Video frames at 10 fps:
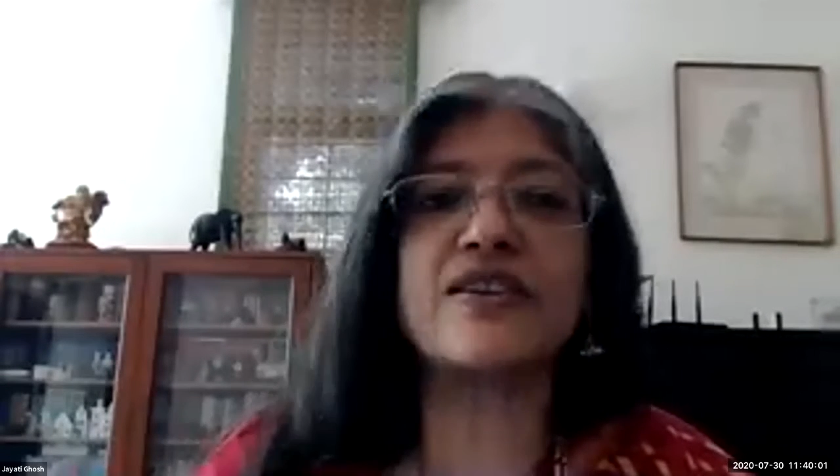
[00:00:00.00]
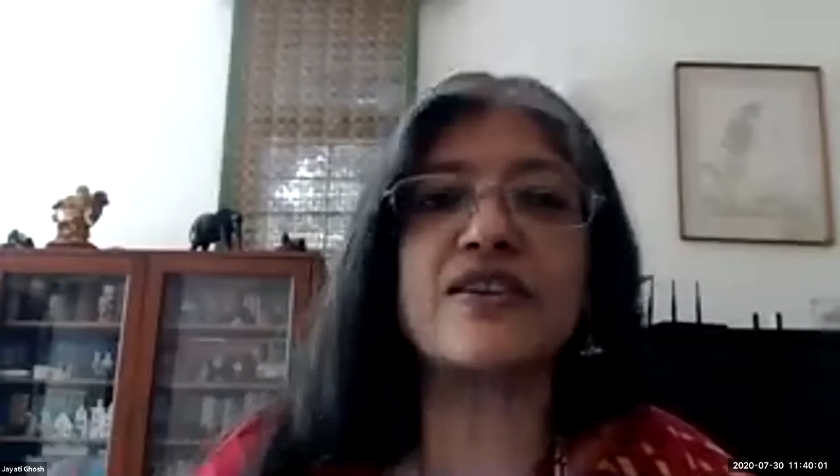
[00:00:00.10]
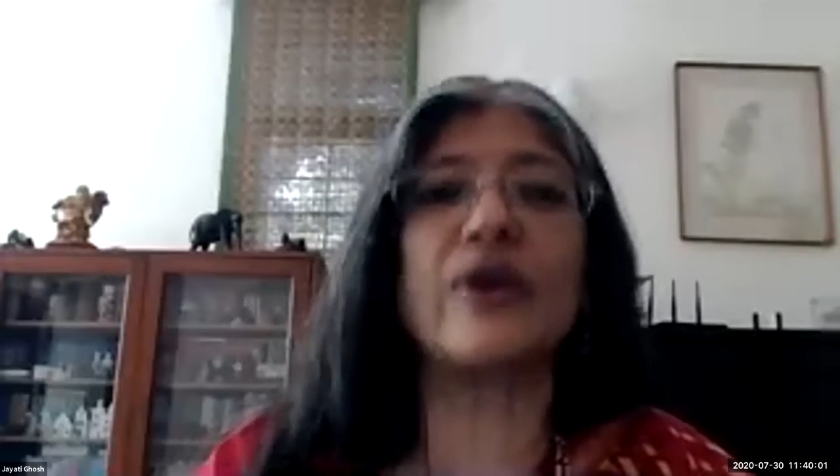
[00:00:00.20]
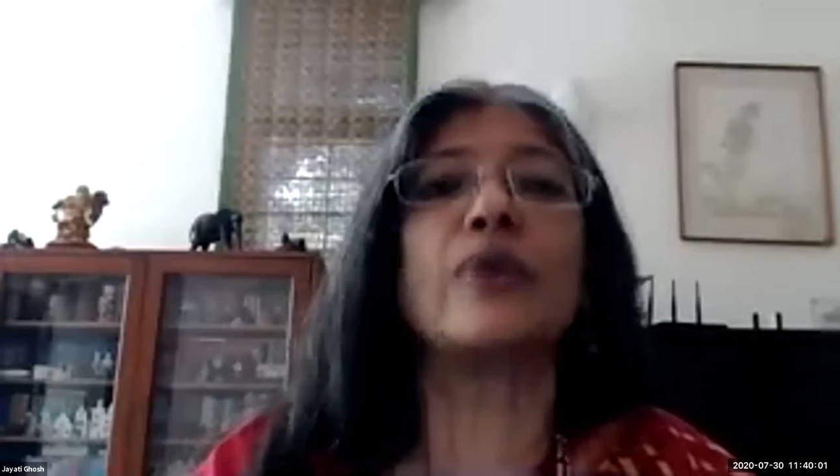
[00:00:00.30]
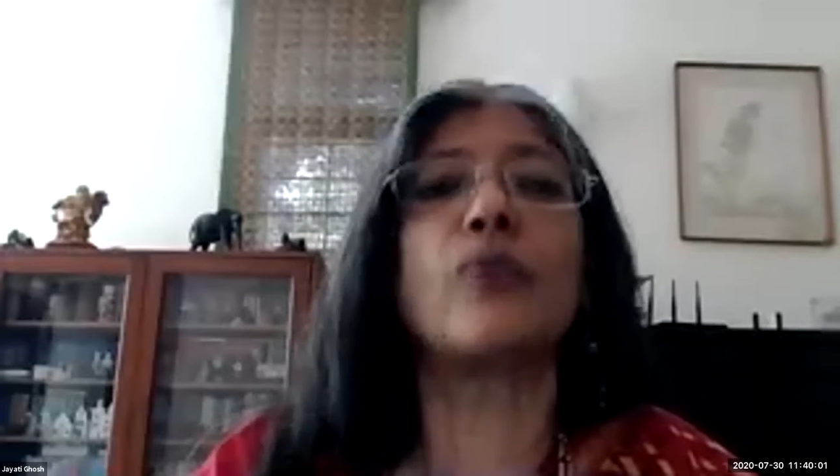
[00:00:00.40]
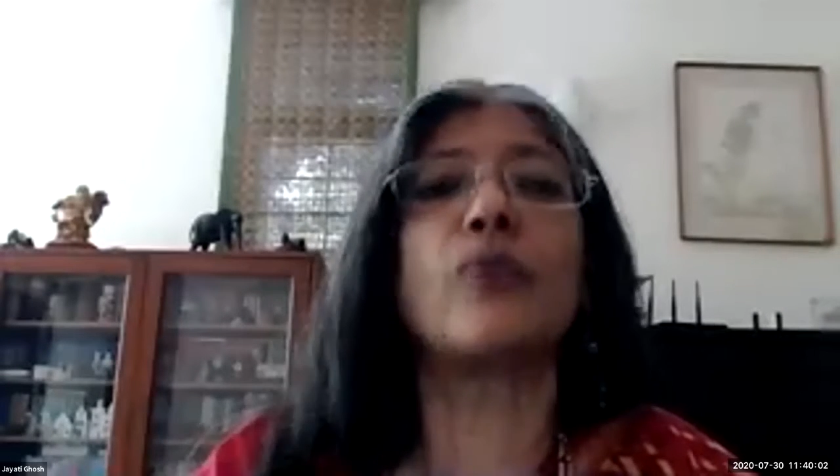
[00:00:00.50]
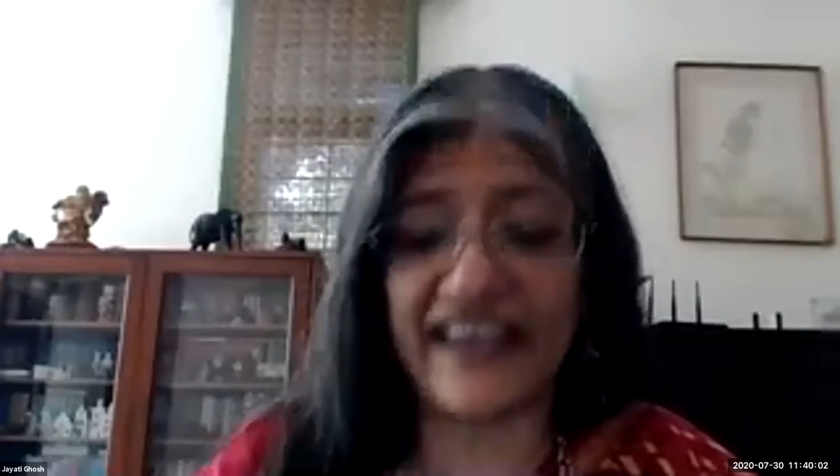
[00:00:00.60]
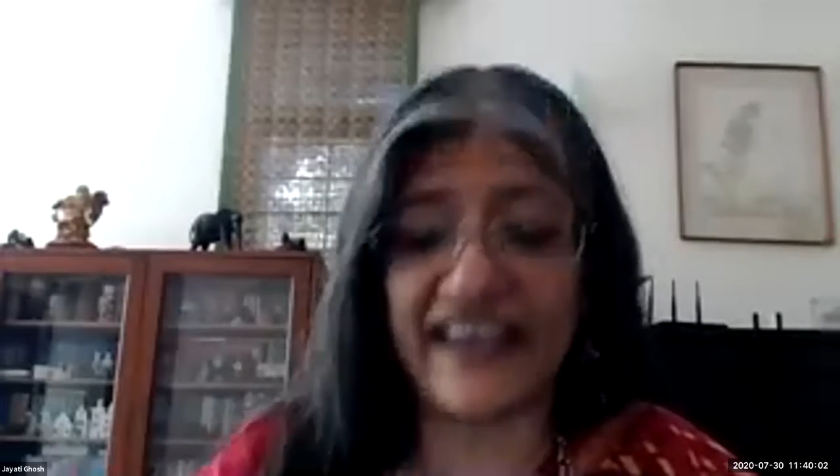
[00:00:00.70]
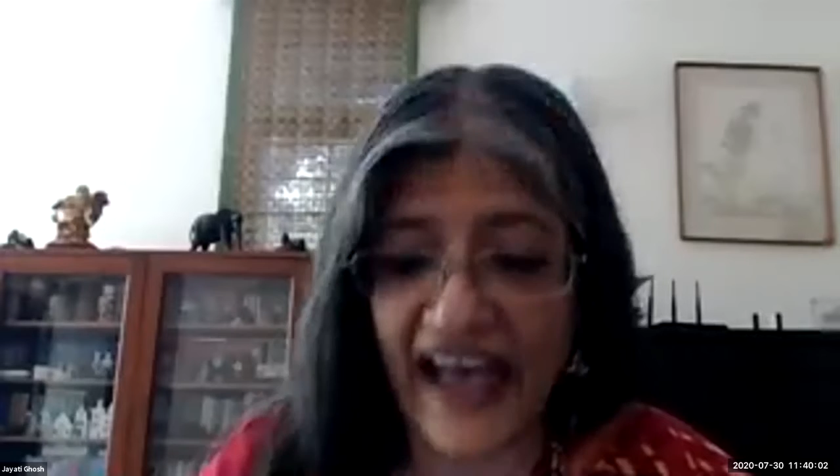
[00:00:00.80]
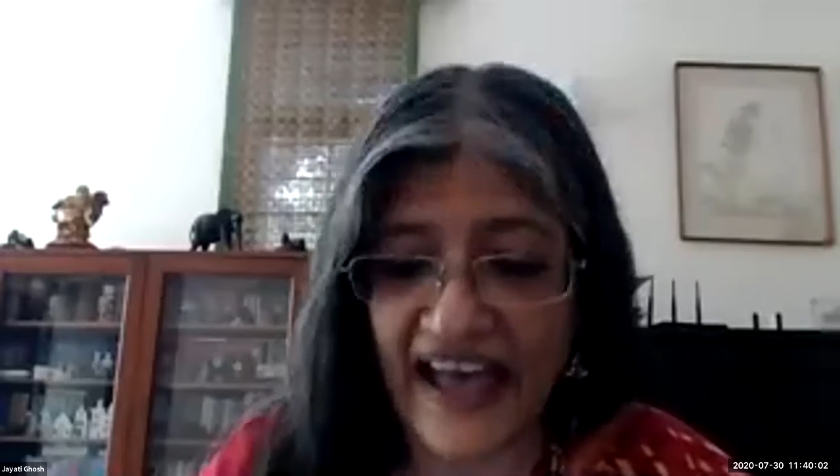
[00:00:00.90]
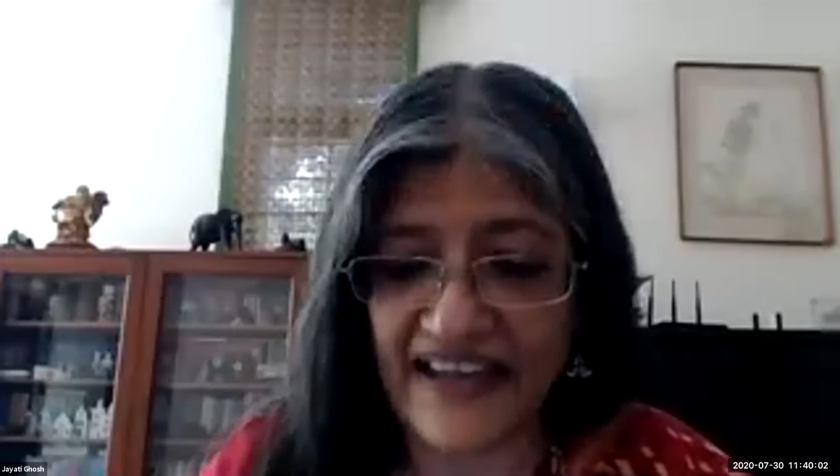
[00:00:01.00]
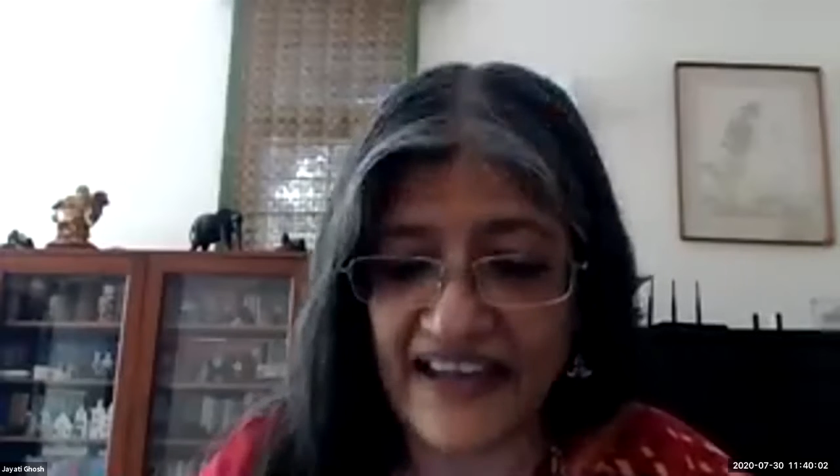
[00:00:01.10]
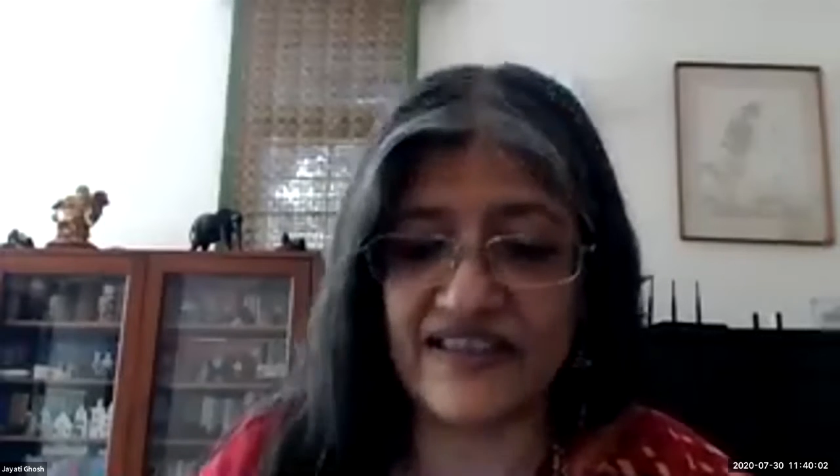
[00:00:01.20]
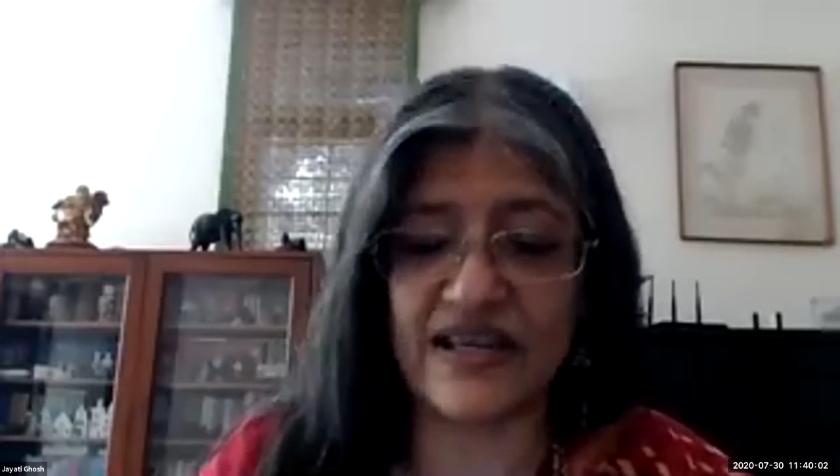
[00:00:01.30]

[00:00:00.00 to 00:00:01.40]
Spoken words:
doing what they can in